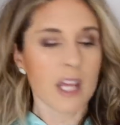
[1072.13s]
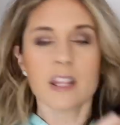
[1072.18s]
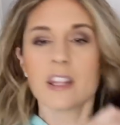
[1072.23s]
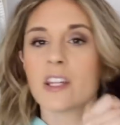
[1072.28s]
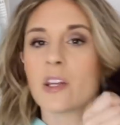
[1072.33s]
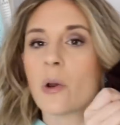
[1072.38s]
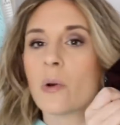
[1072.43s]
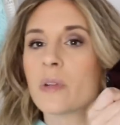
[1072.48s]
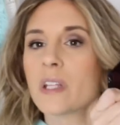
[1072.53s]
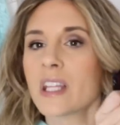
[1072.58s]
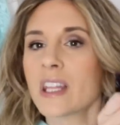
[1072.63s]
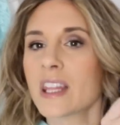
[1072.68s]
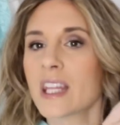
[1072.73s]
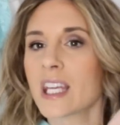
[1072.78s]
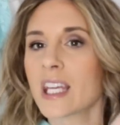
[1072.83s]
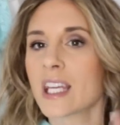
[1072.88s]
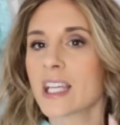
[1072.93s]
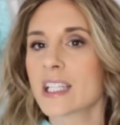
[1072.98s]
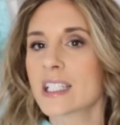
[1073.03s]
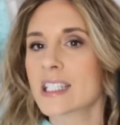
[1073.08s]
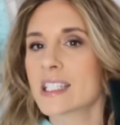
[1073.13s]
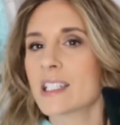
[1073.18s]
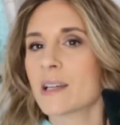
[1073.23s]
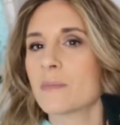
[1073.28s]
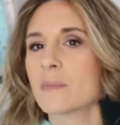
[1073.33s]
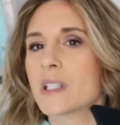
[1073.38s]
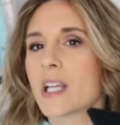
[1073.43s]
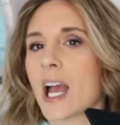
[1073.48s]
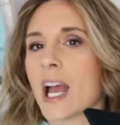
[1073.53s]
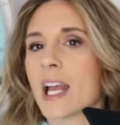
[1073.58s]
The only thing
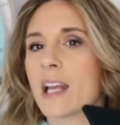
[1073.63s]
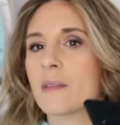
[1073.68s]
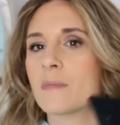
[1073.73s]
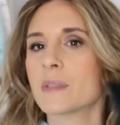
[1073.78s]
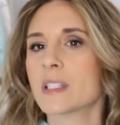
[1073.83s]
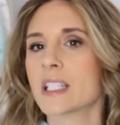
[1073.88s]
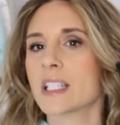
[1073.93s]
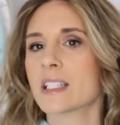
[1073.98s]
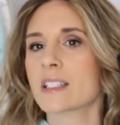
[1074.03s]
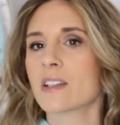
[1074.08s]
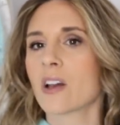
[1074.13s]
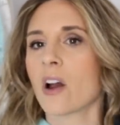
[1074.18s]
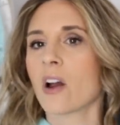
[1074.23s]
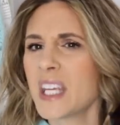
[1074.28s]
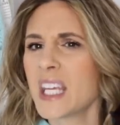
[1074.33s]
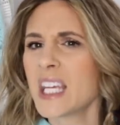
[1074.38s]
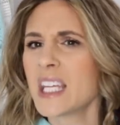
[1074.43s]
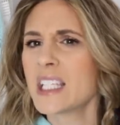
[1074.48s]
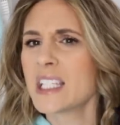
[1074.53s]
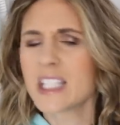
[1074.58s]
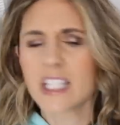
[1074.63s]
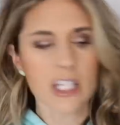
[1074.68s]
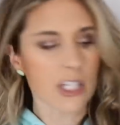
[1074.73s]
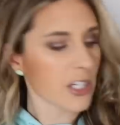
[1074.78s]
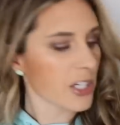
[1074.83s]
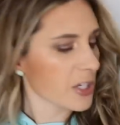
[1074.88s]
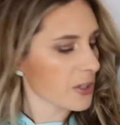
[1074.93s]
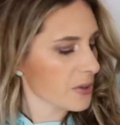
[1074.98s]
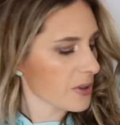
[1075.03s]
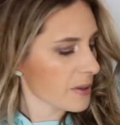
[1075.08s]
sometimes is on the
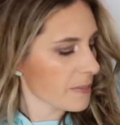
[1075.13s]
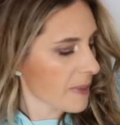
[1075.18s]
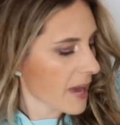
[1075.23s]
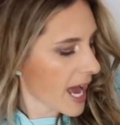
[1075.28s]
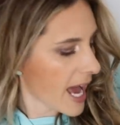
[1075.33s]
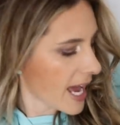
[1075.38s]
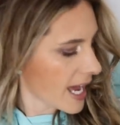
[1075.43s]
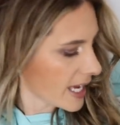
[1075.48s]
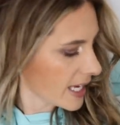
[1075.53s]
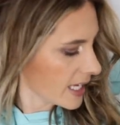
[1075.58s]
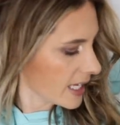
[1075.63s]
interior of the bag,